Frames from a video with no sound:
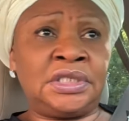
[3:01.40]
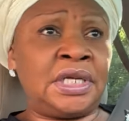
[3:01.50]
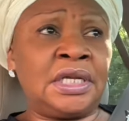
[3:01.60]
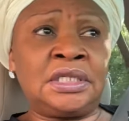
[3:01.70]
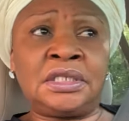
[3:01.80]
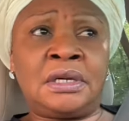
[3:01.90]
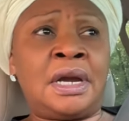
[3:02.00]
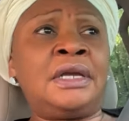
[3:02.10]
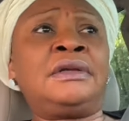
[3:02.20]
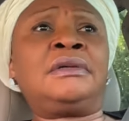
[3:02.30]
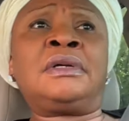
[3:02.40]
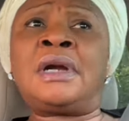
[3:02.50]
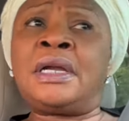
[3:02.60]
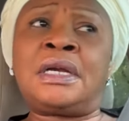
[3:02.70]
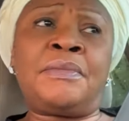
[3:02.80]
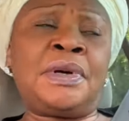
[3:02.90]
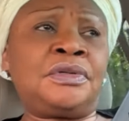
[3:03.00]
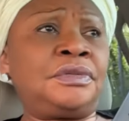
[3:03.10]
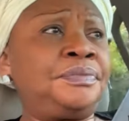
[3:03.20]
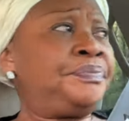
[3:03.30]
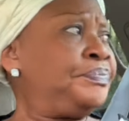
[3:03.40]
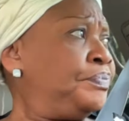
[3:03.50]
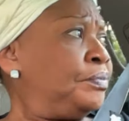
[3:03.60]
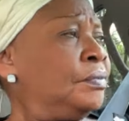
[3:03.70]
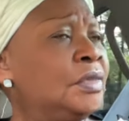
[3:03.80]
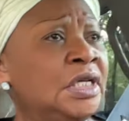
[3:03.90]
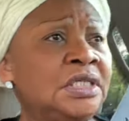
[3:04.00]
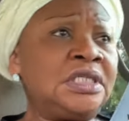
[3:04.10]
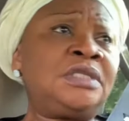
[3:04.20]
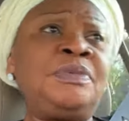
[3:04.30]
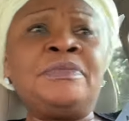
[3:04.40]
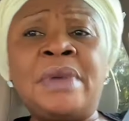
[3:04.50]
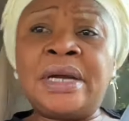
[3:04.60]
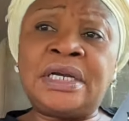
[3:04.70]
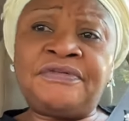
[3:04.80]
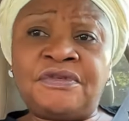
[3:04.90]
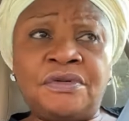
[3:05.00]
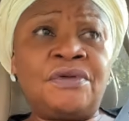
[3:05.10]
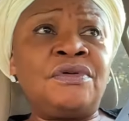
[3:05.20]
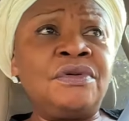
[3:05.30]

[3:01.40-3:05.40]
girl is crying about? She's been married for